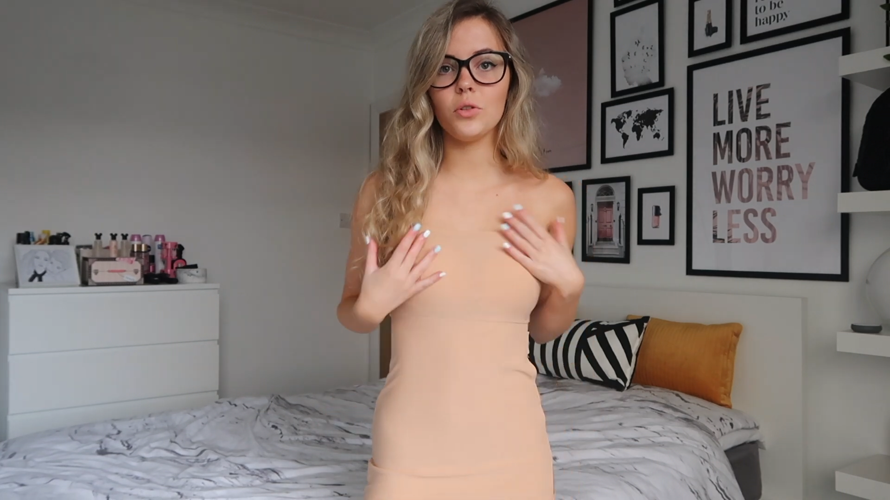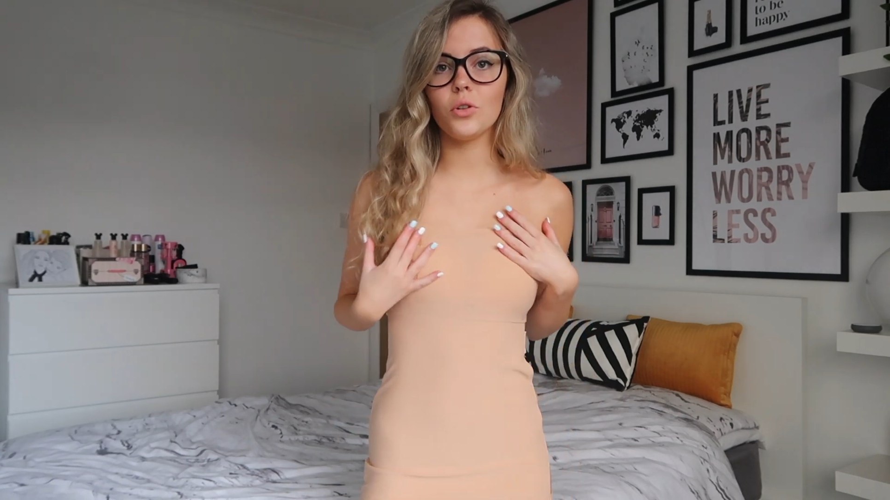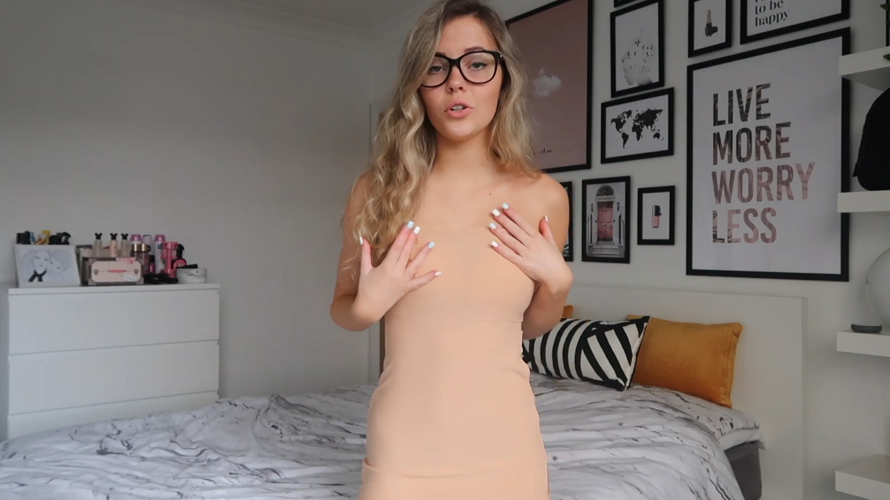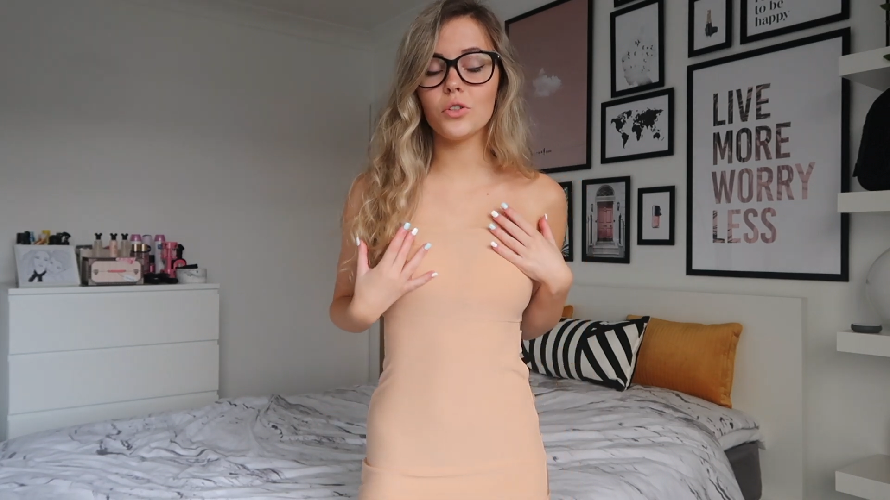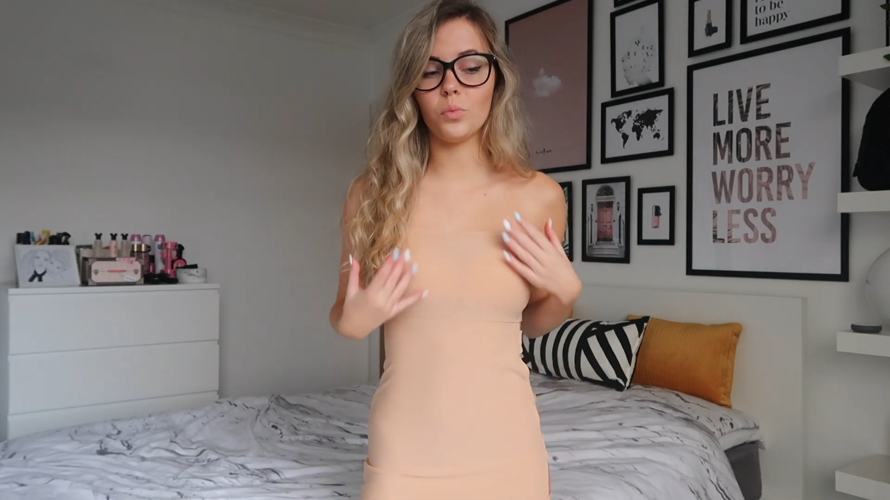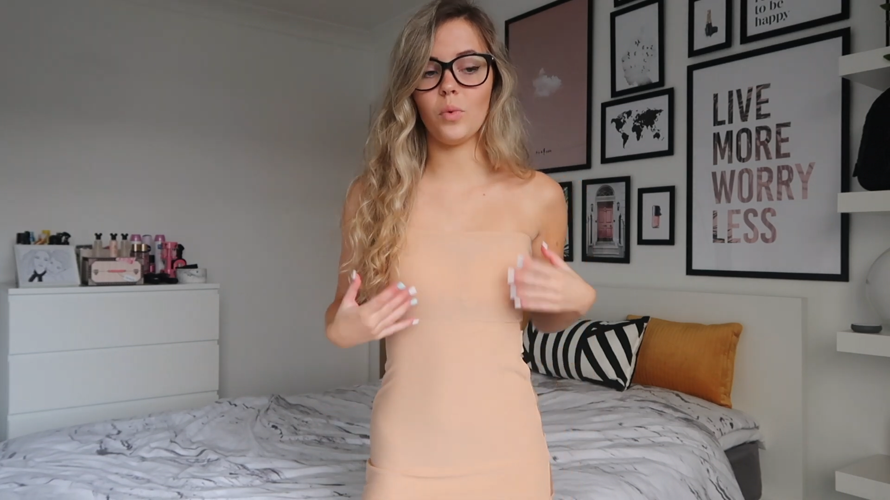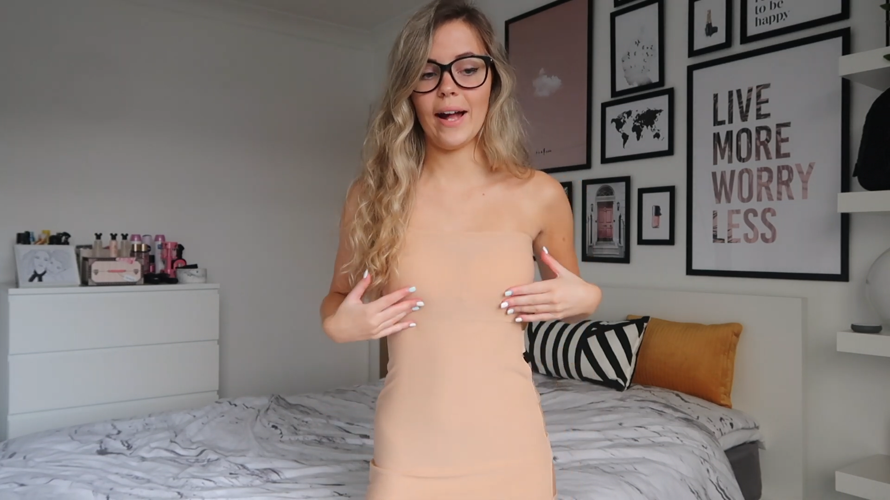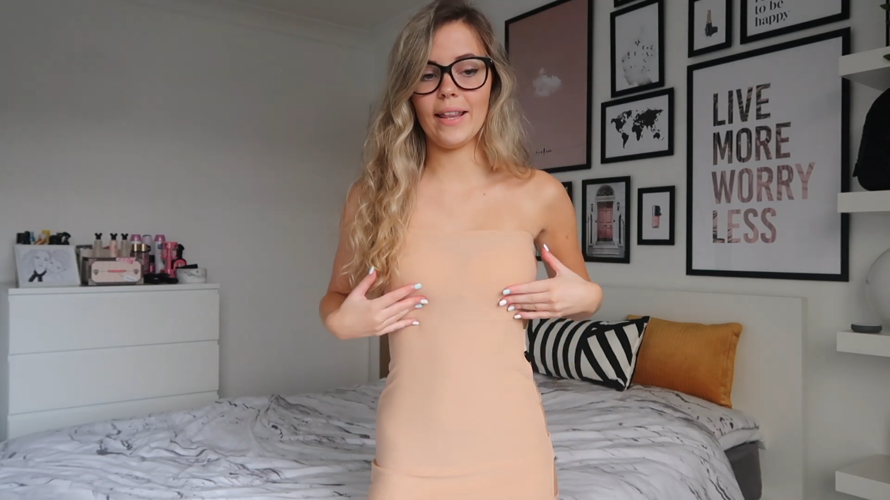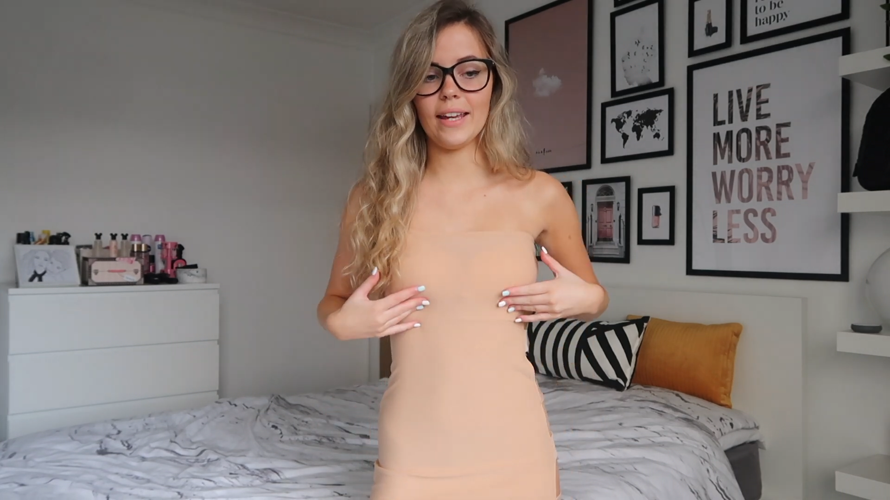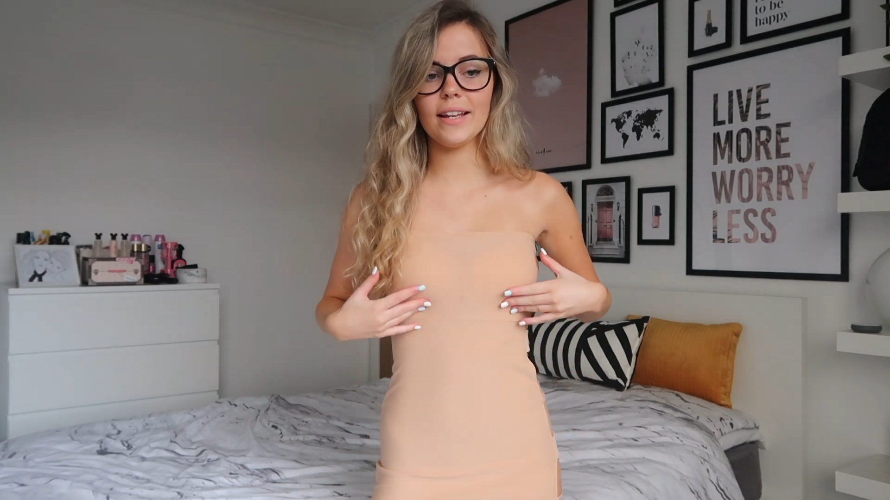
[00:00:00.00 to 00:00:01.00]
You could
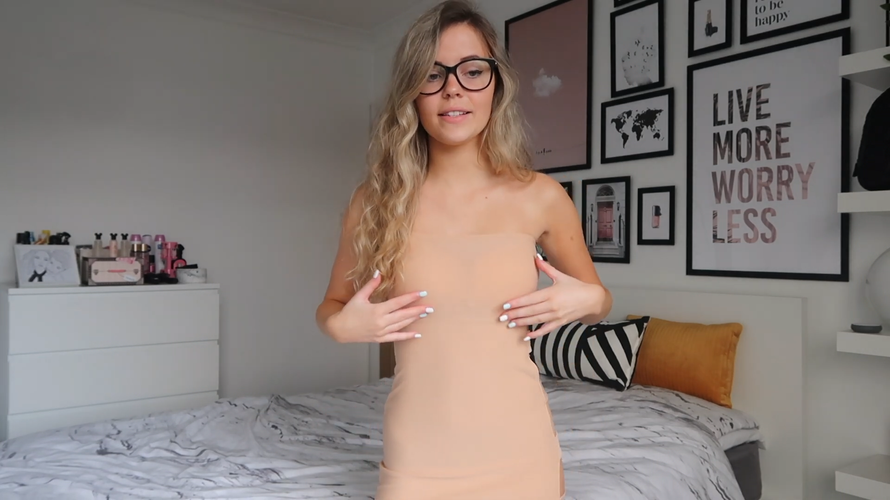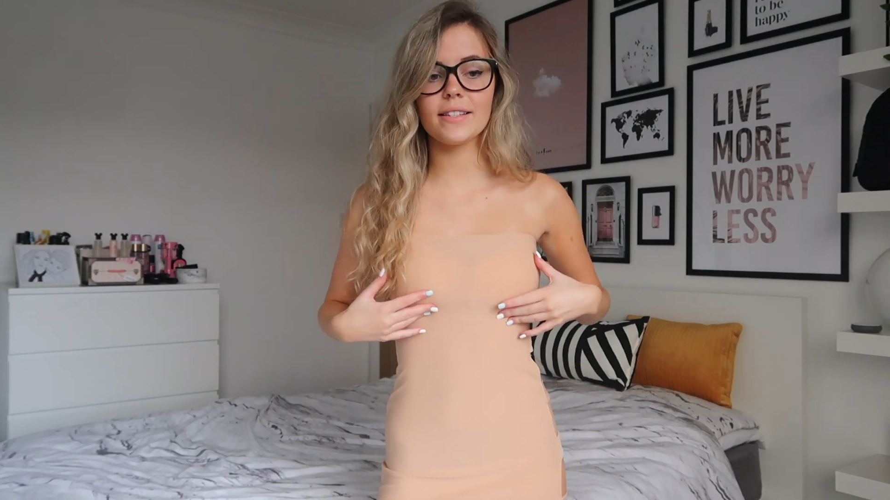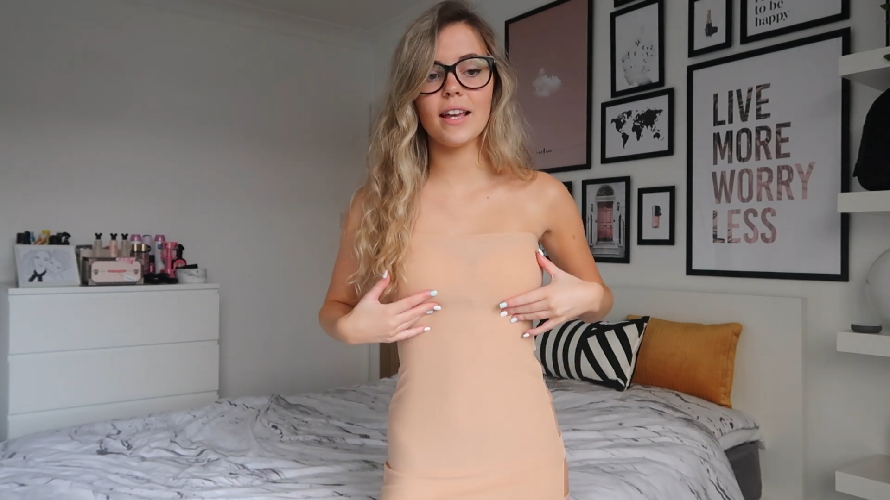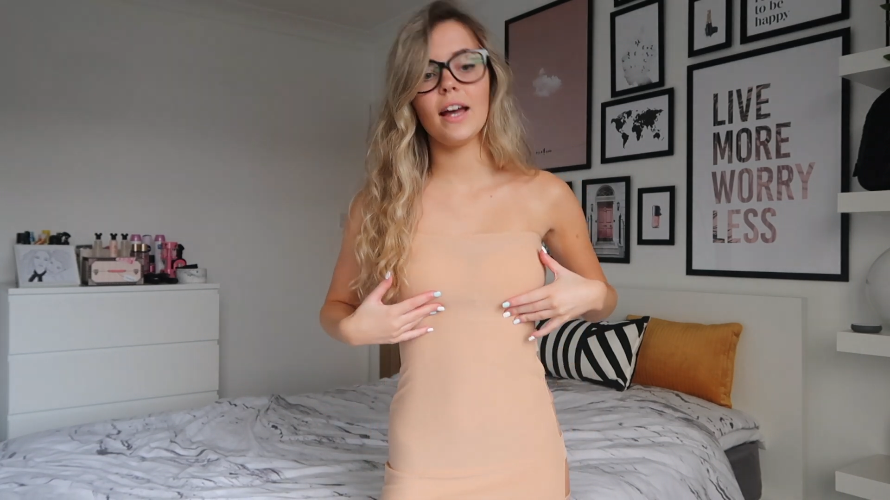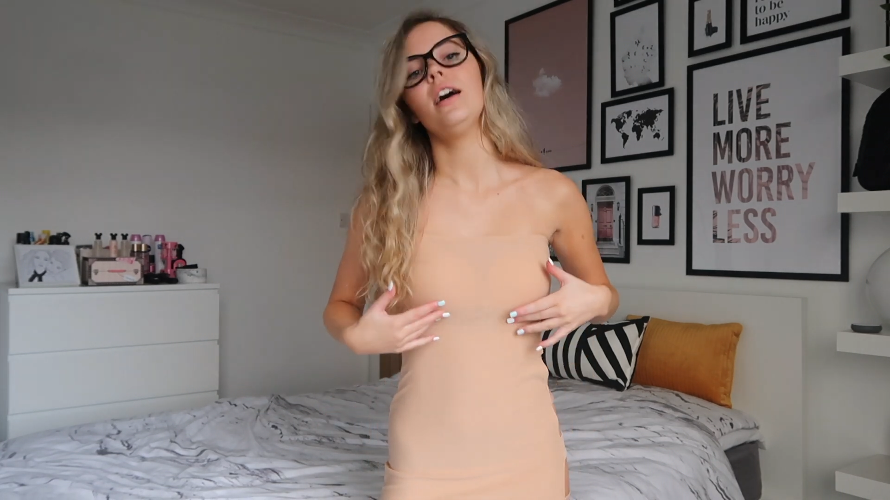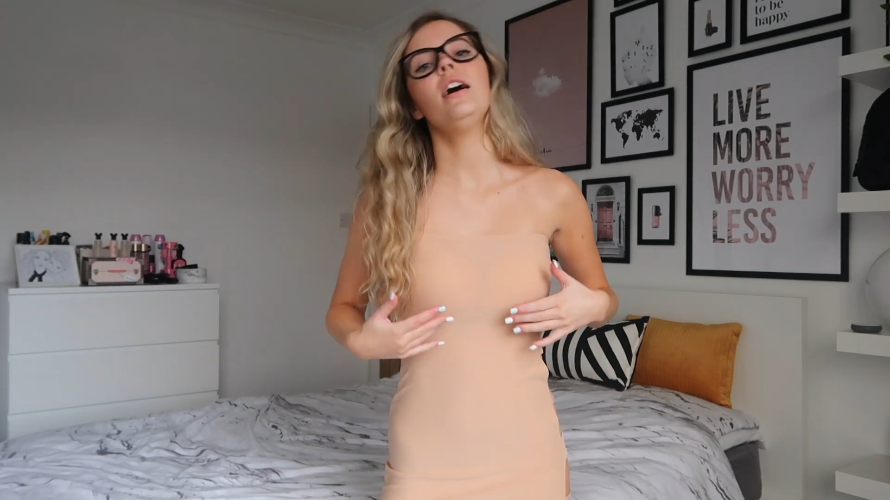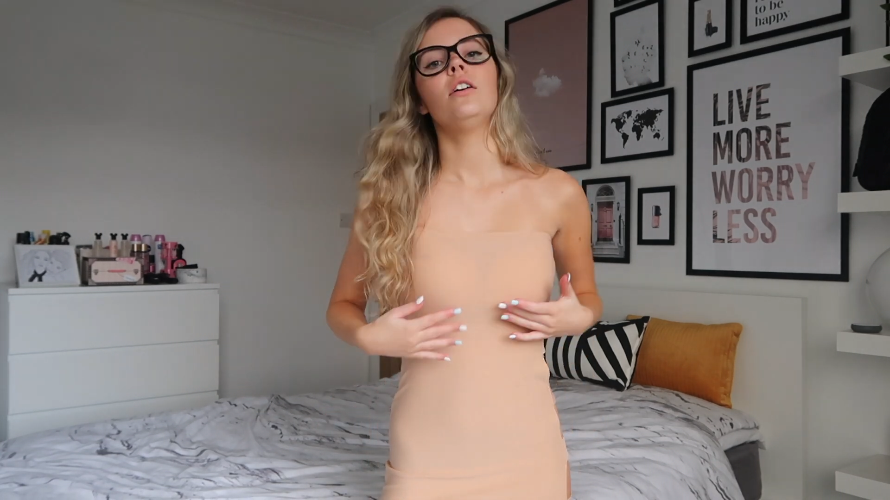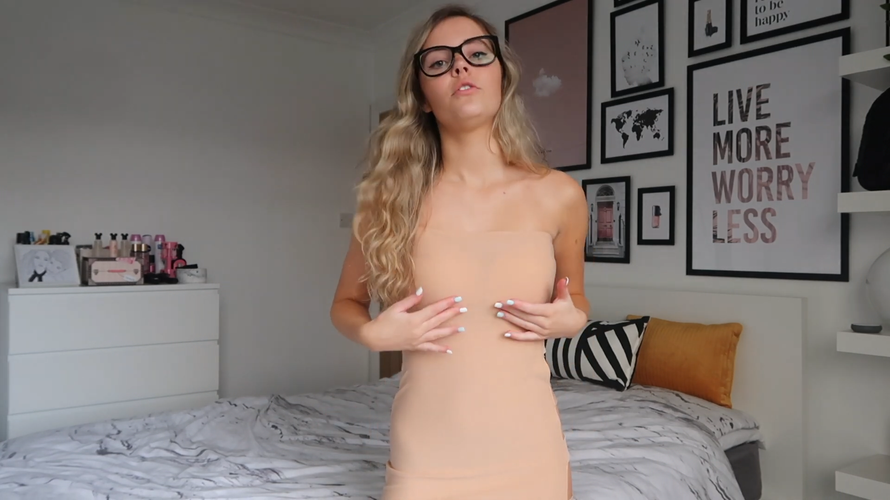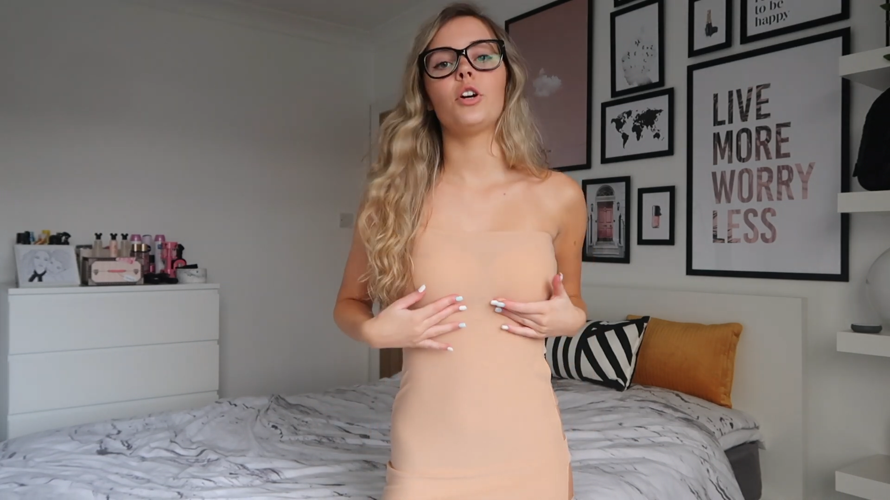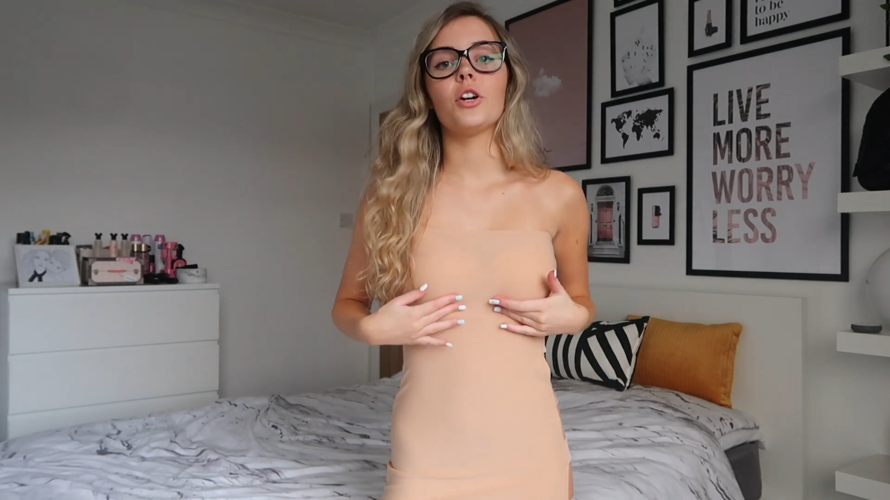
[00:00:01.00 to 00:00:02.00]
wear this
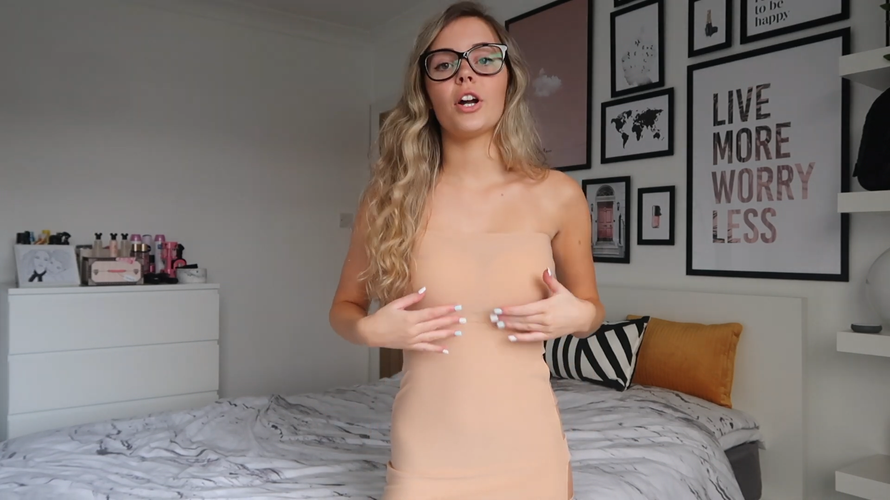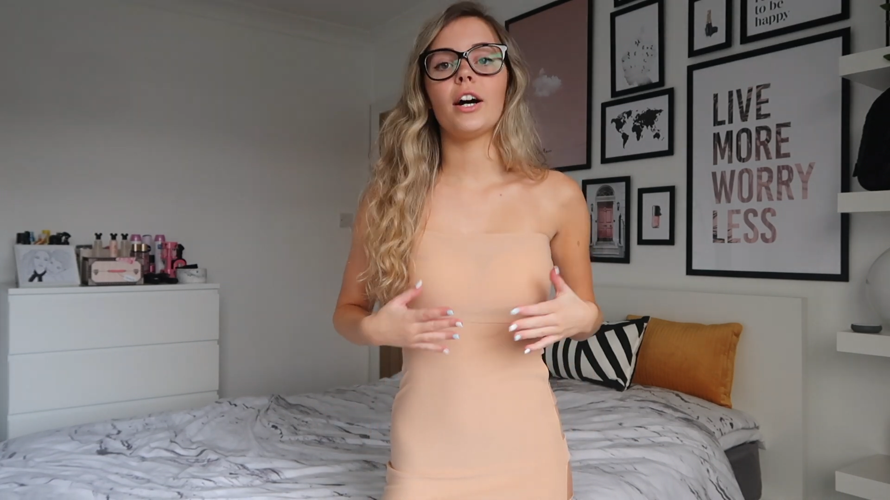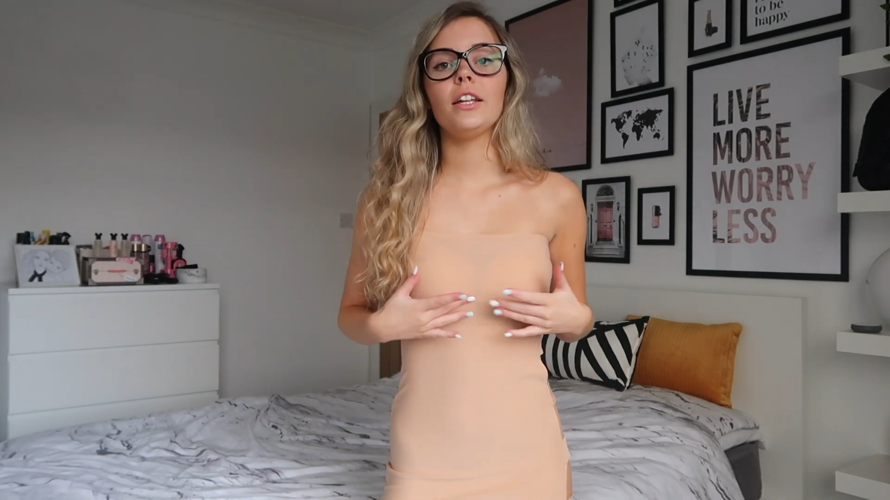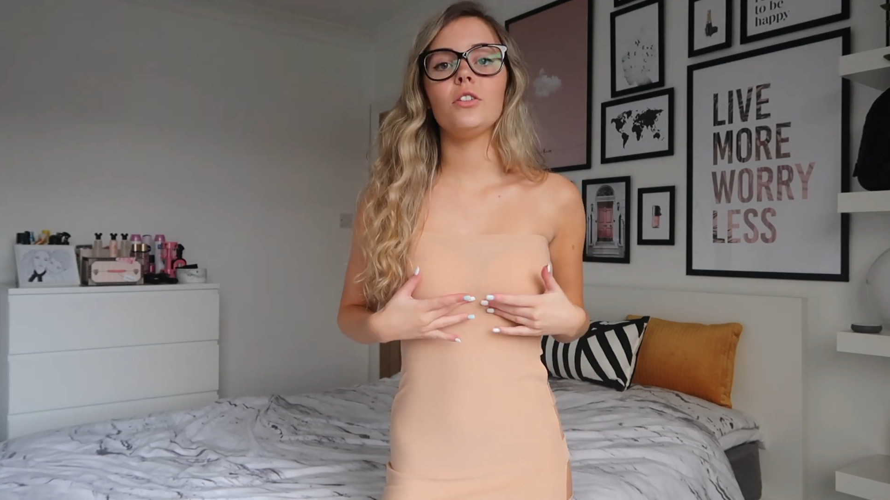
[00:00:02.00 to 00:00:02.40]
for a night.